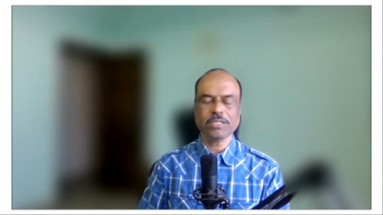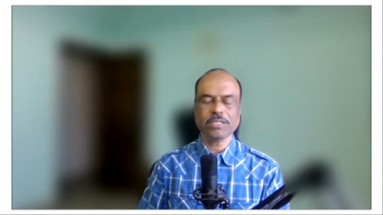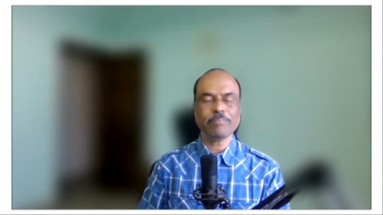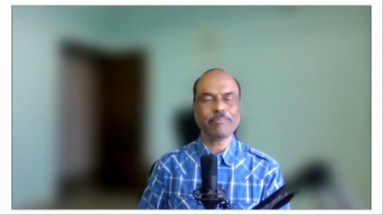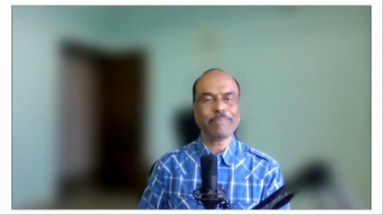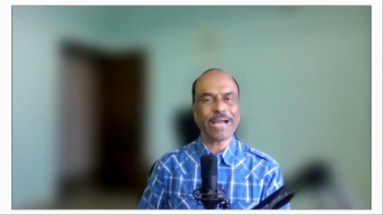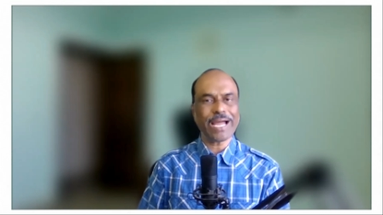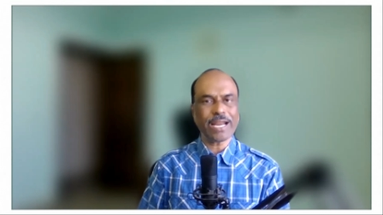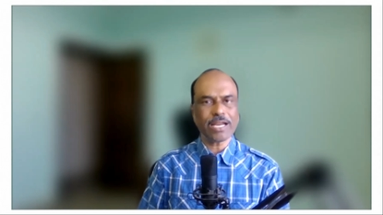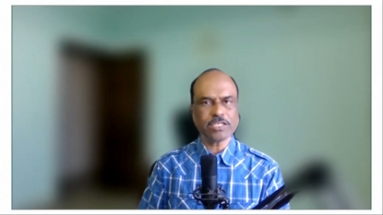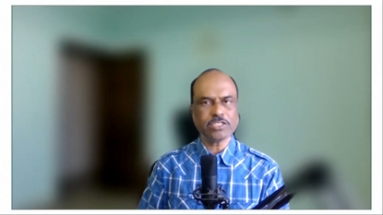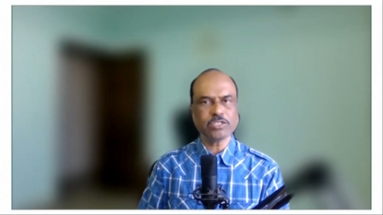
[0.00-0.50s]
the
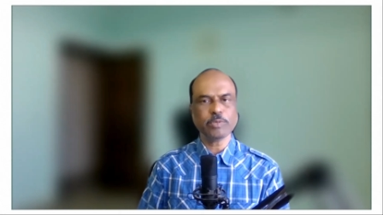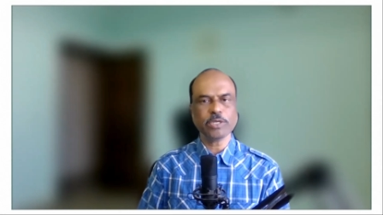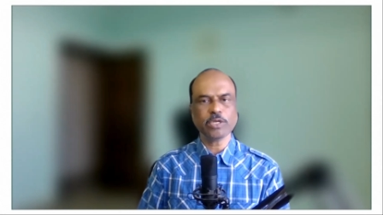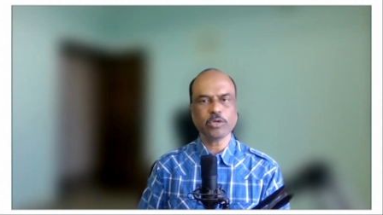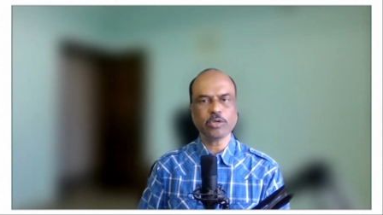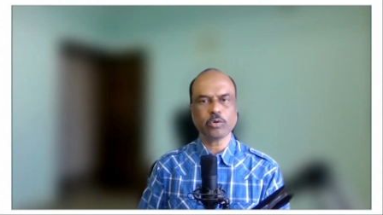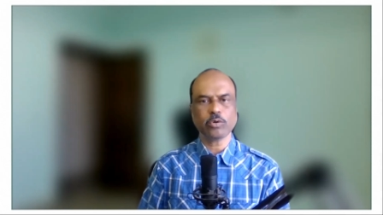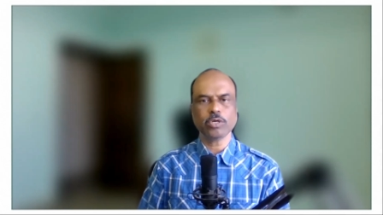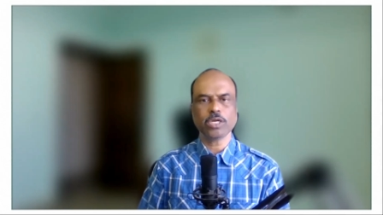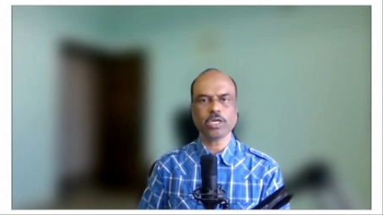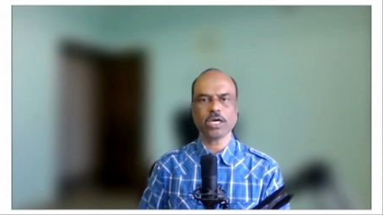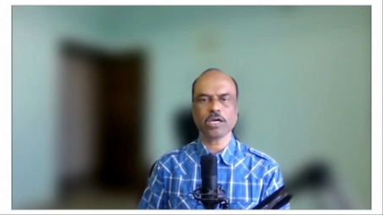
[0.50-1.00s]

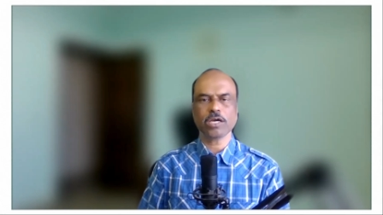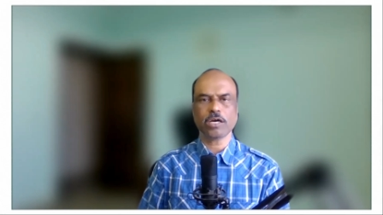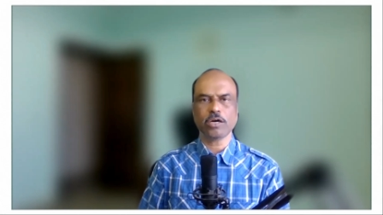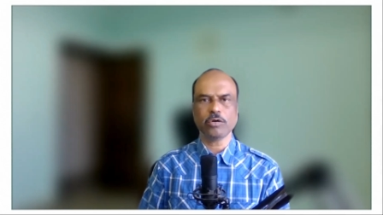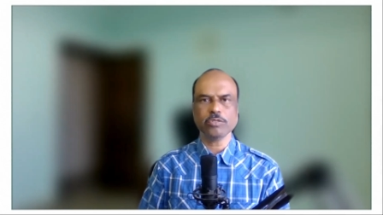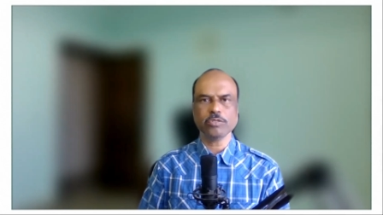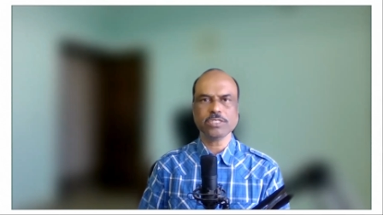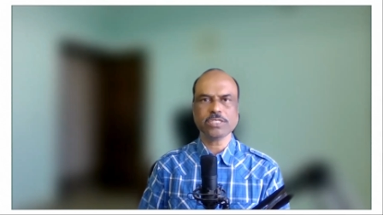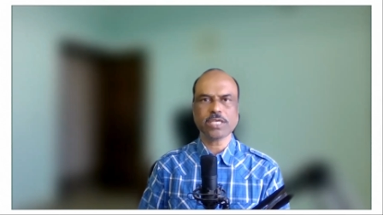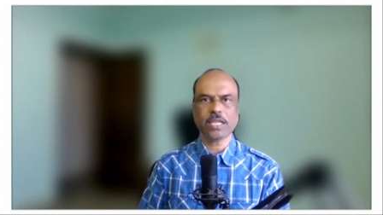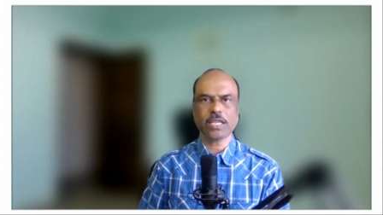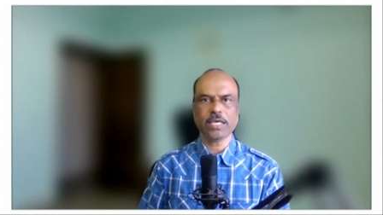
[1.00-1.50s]
management quota
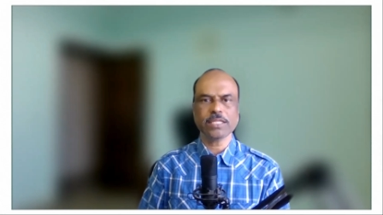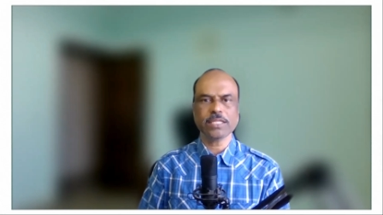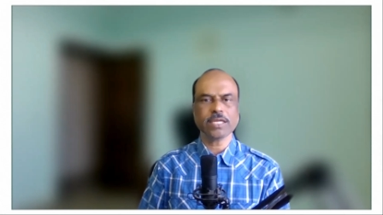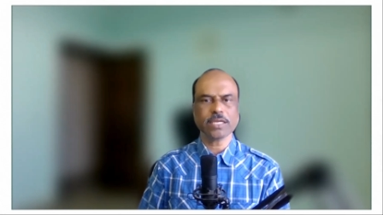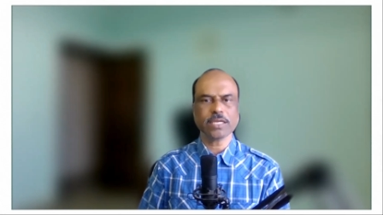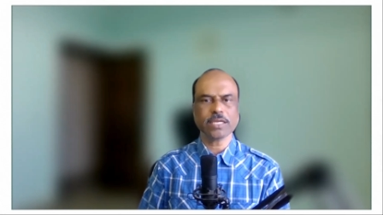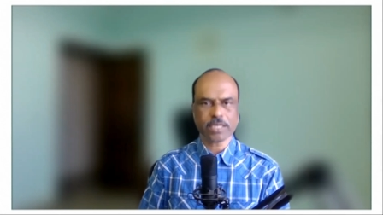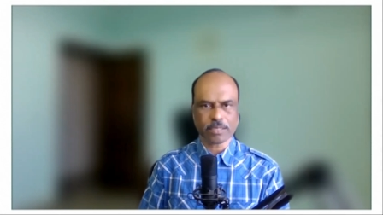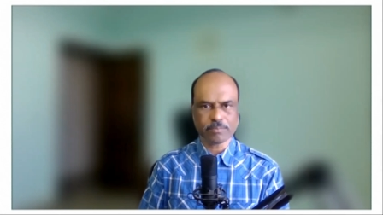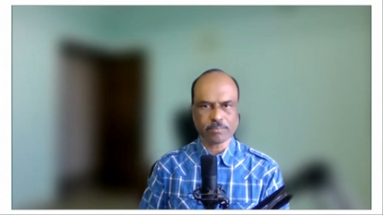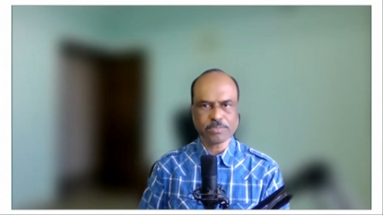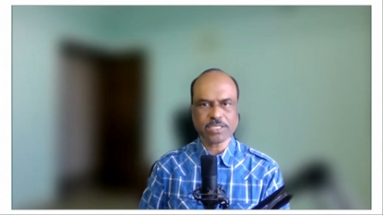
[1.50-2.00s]
counseling
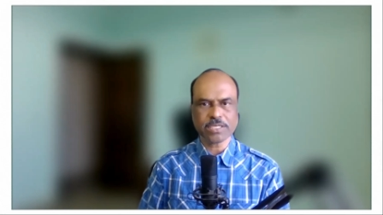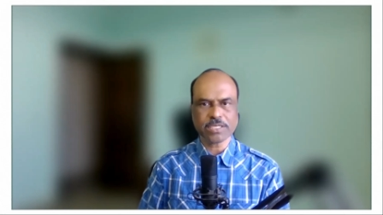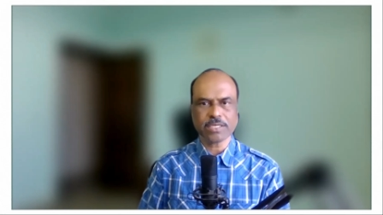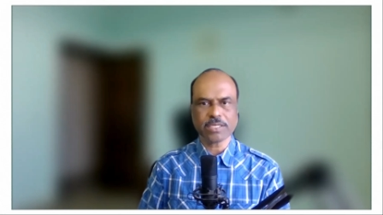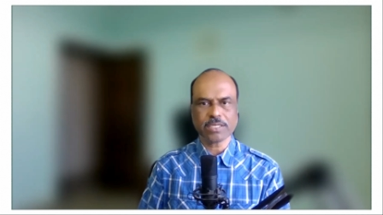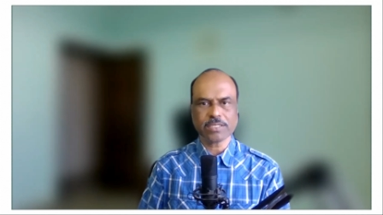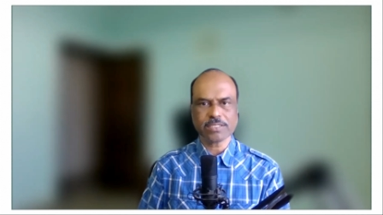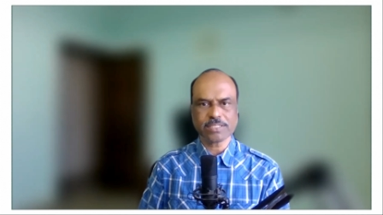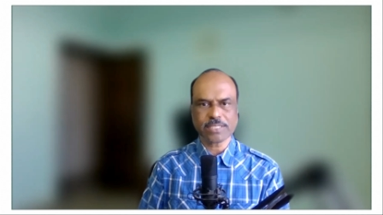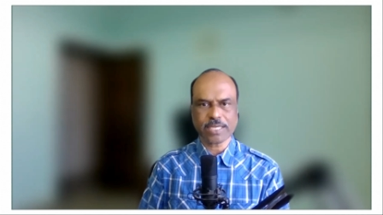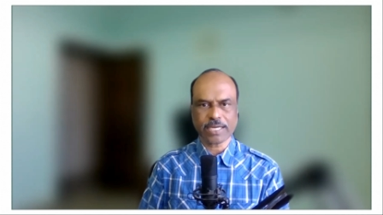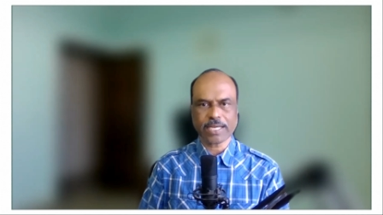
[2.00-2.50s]
that comes
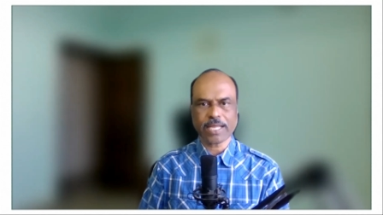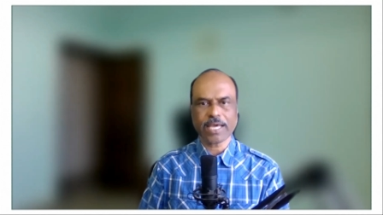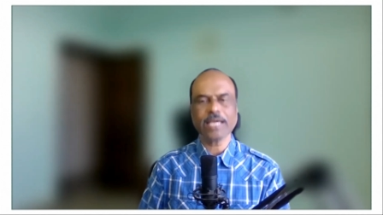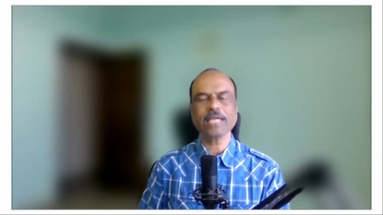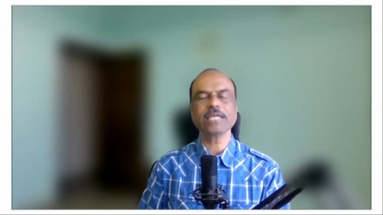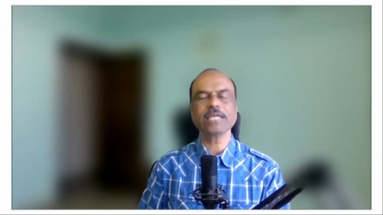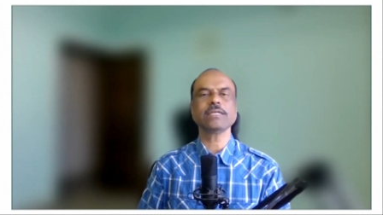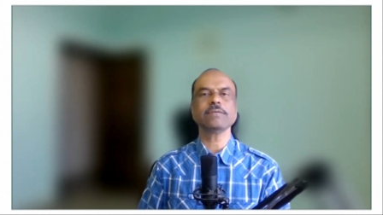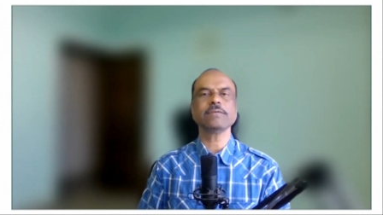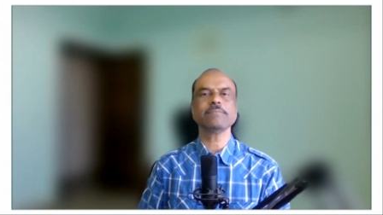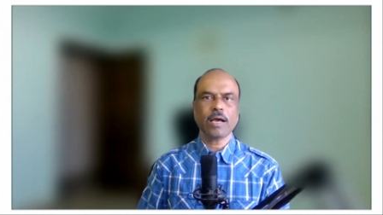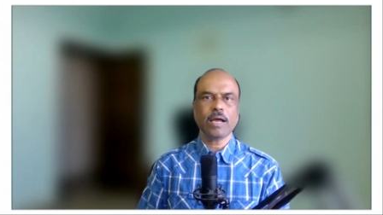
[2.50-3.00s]
under CENTAC.